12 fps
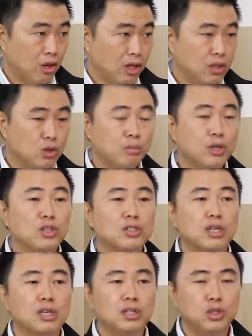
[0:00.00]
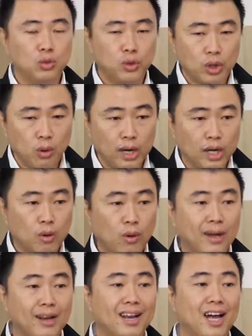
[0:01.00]
Okay. So because you require
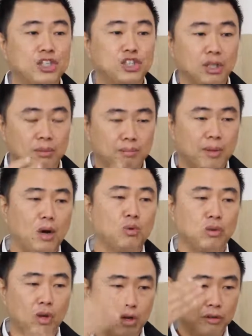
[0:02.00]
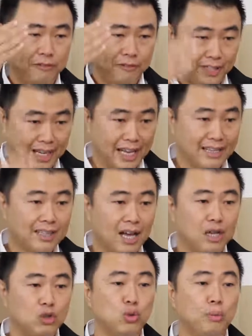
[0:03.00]
quite large amount of
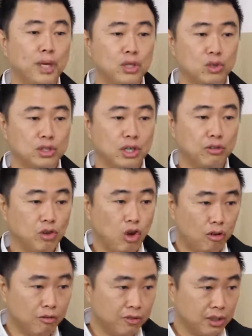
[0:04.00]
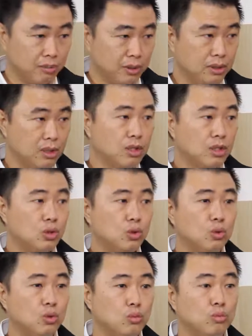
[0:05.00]
data to make yourself comfortable
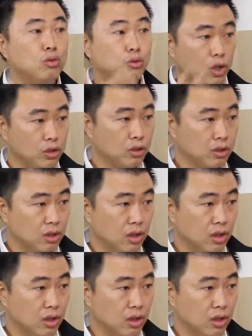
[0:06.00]
to move on.